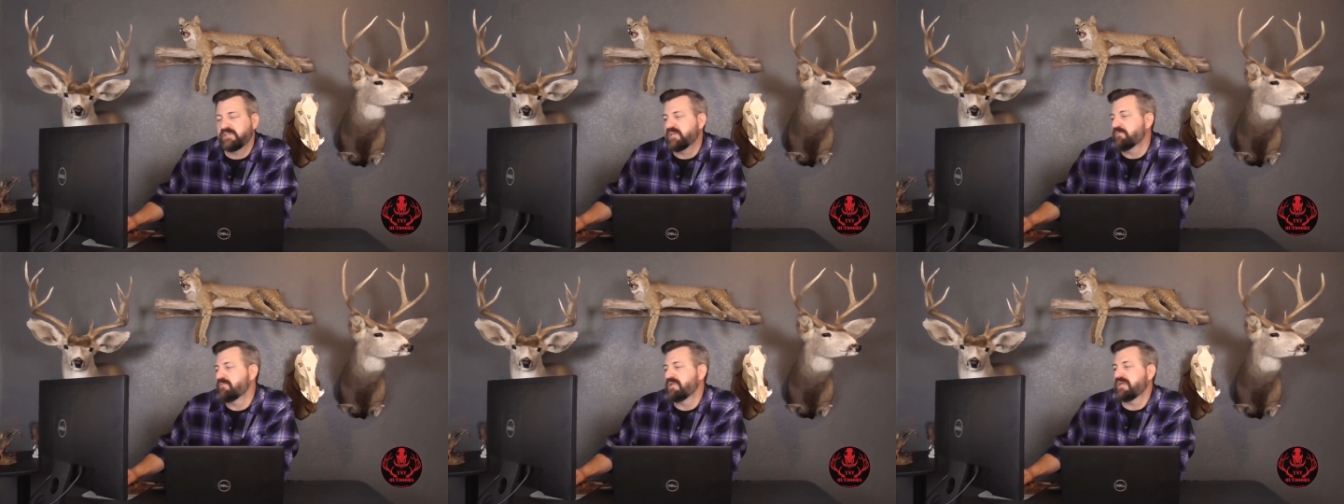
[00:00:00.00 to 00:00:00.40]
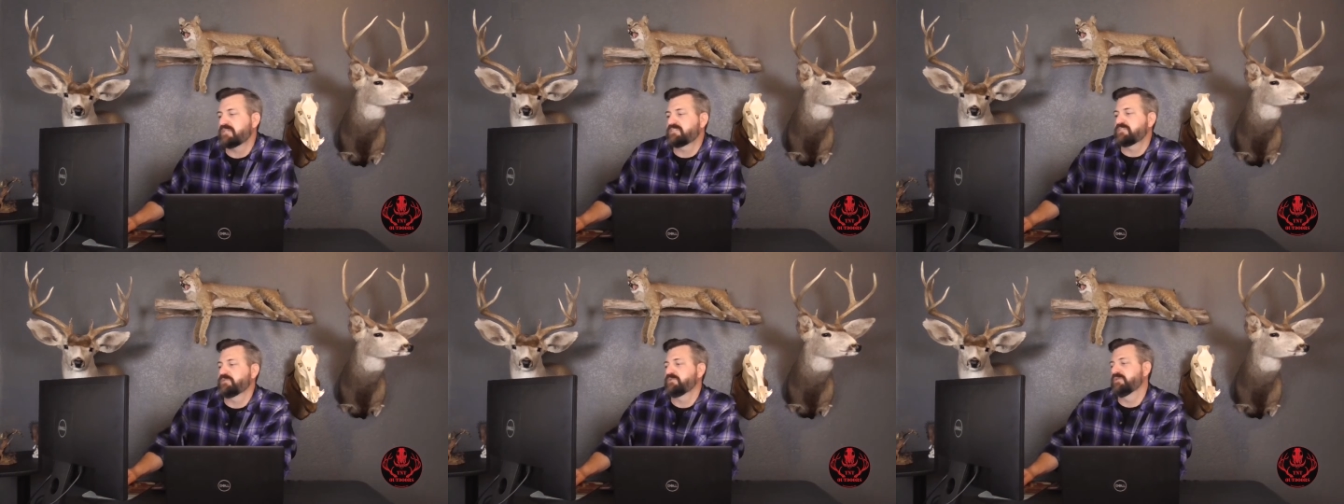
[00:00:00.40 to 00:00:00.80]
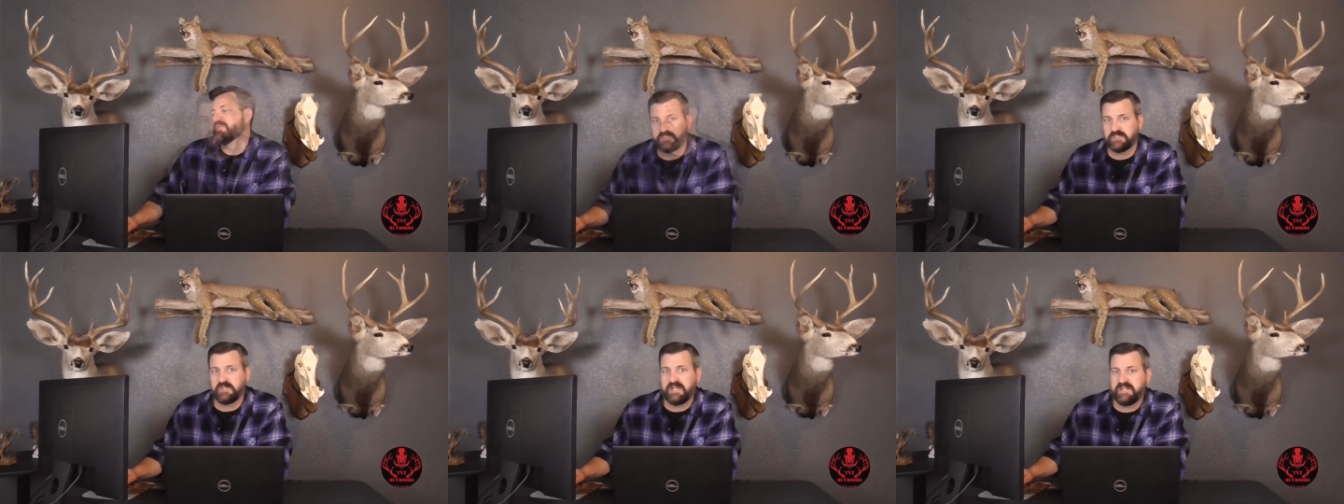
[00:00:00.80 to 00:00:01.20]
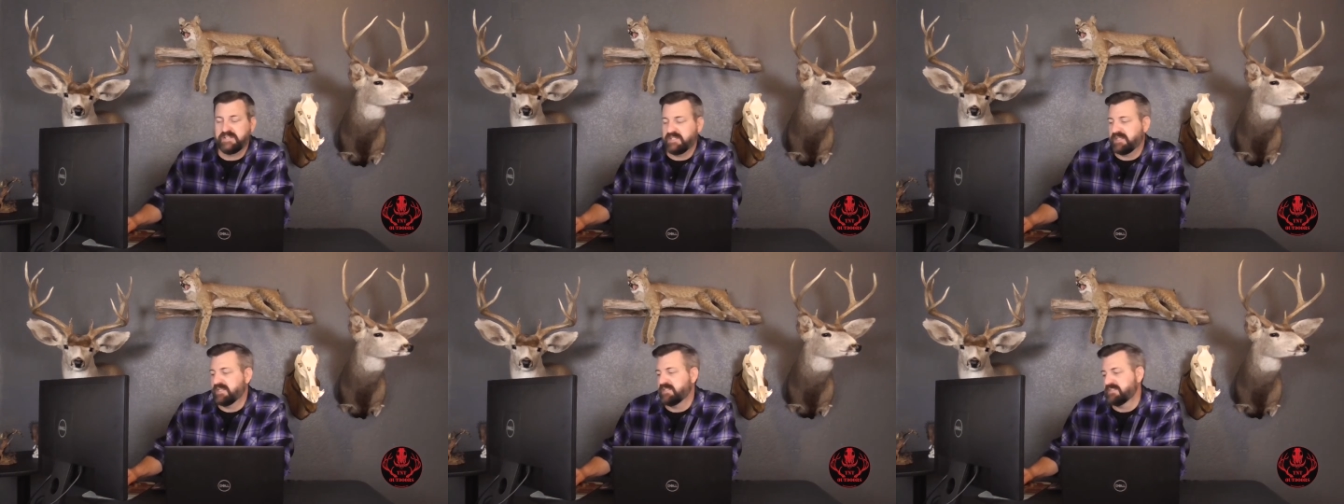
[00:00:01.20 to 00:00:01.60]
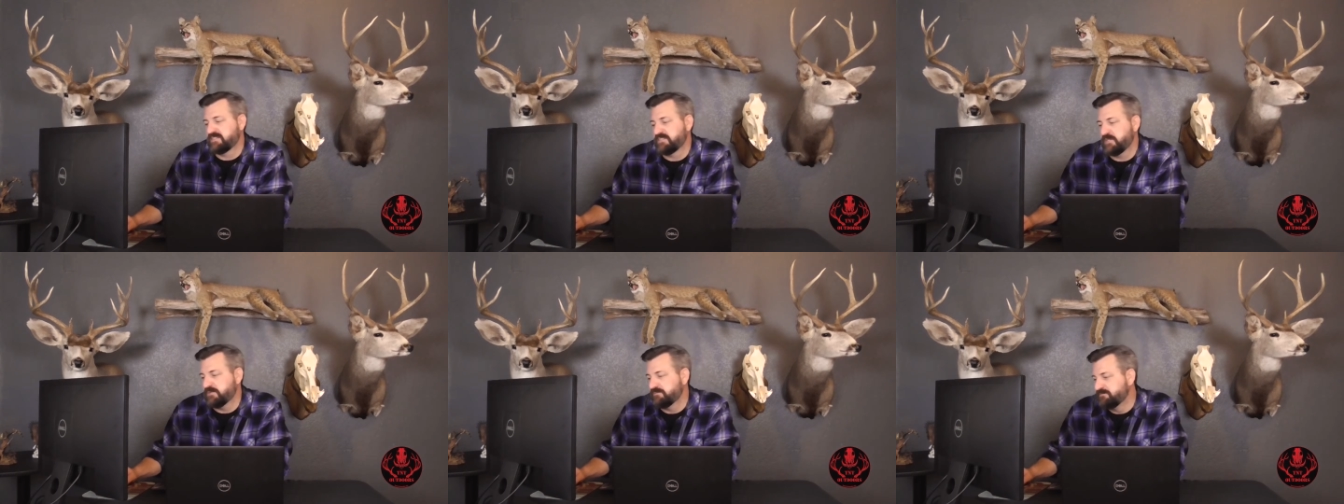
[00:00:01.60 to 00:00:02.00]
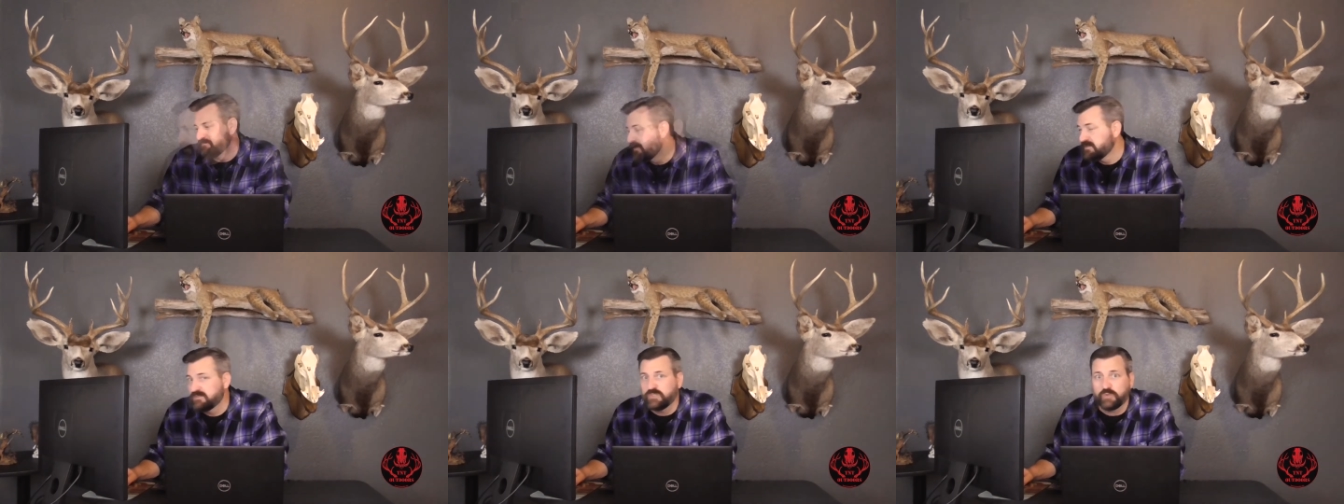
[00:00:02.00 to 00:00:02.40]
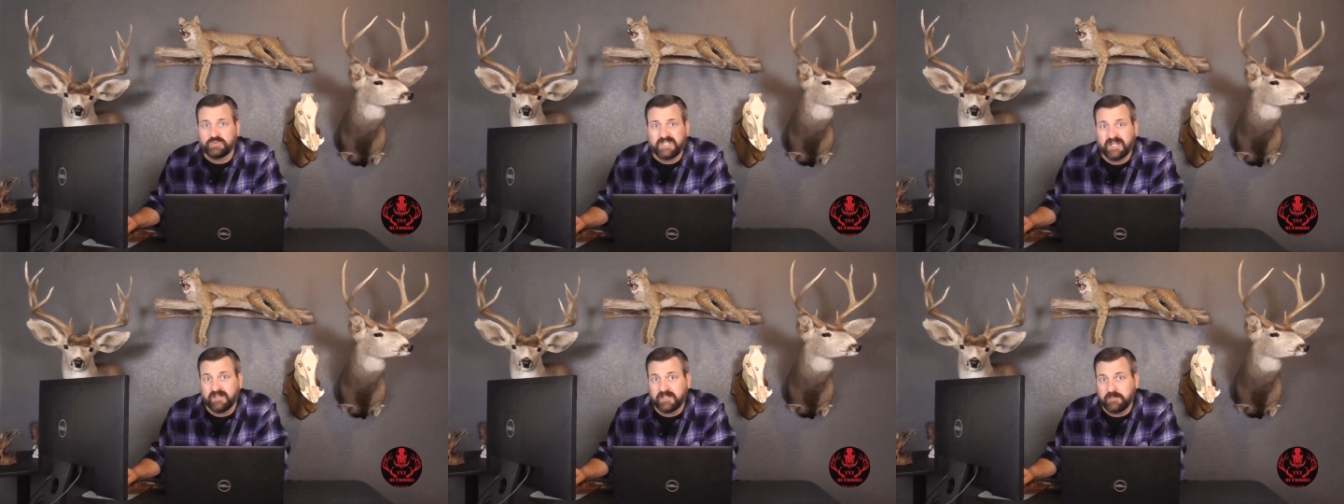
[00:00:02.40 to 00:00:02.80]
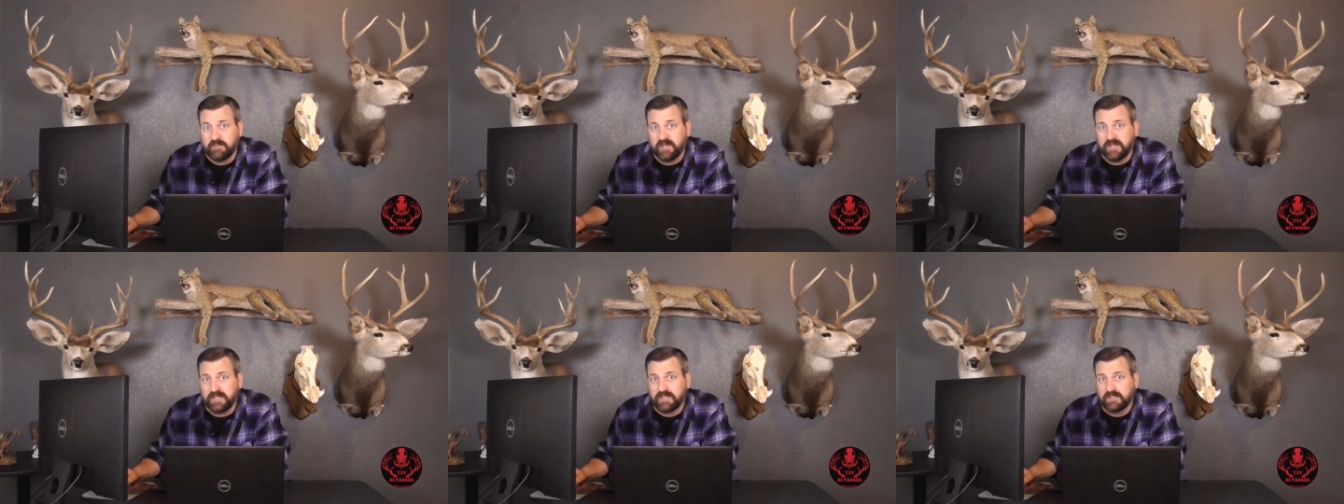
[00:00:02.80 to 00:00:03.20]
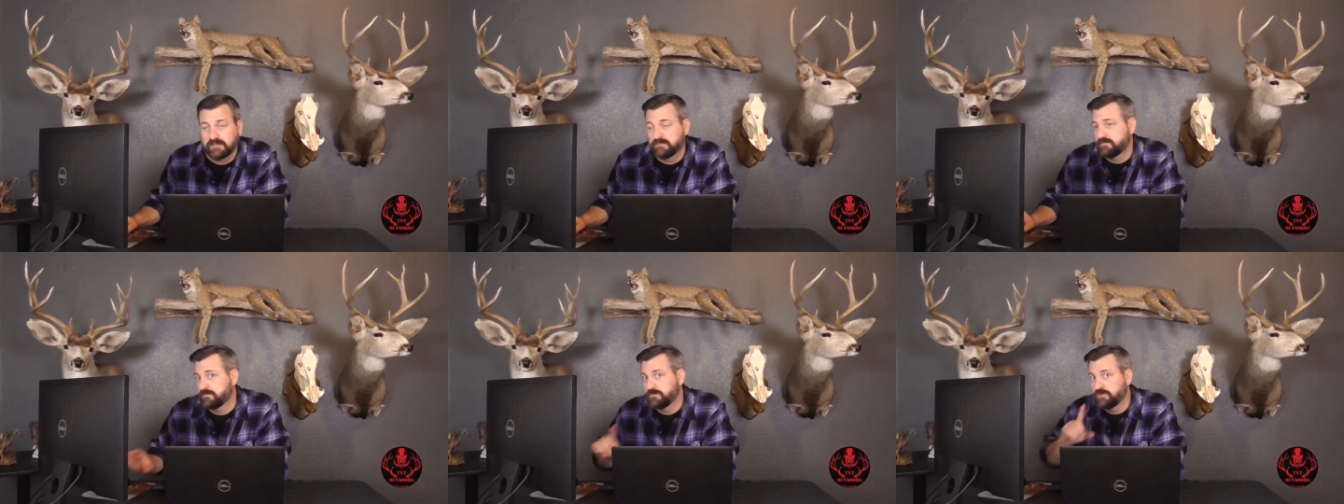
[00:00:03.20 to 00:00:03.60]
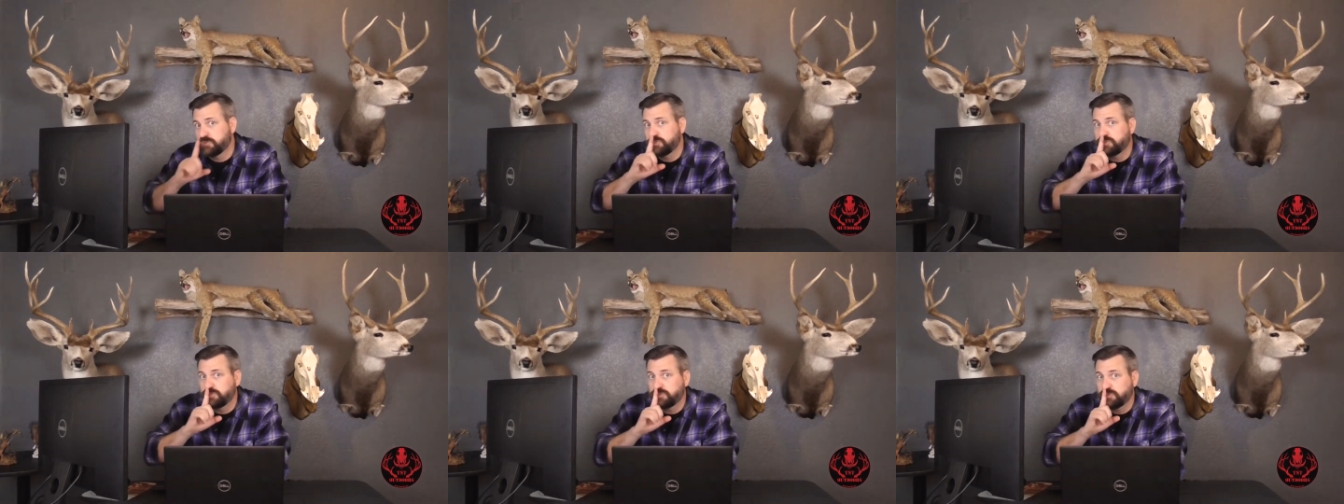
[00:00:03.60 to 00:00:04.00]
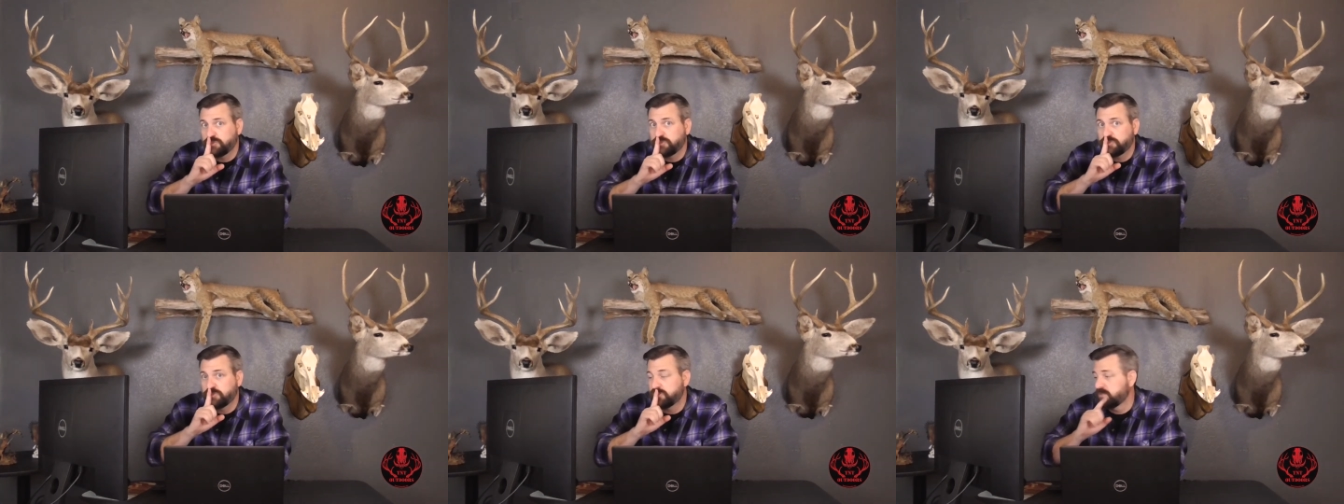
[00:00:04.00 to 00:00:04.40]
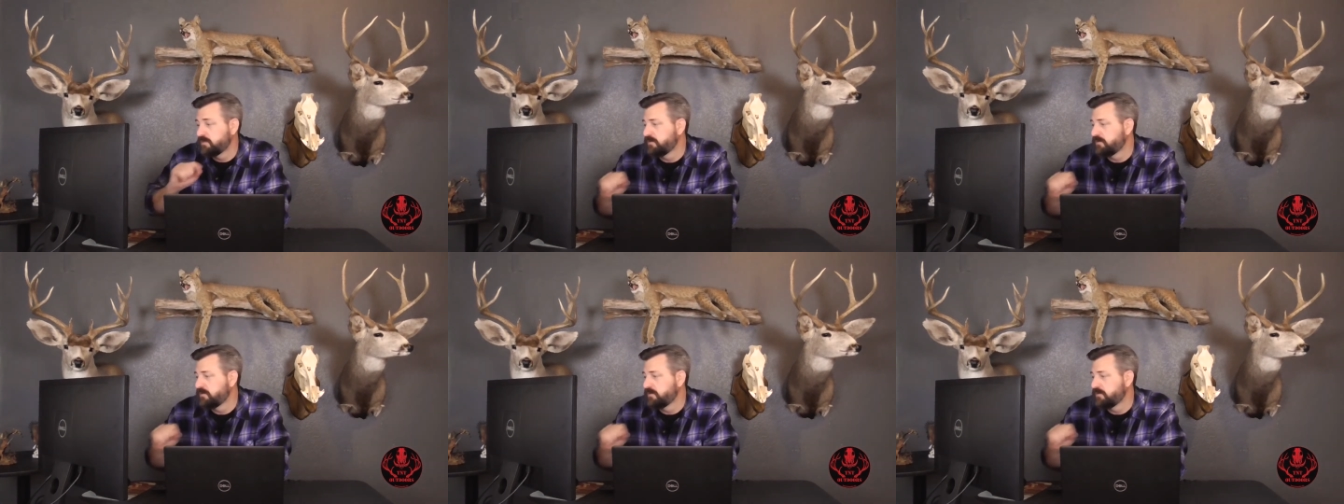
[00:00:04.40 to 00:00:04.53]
coming out soon. Still editing it, so don't tell anybody. Shh.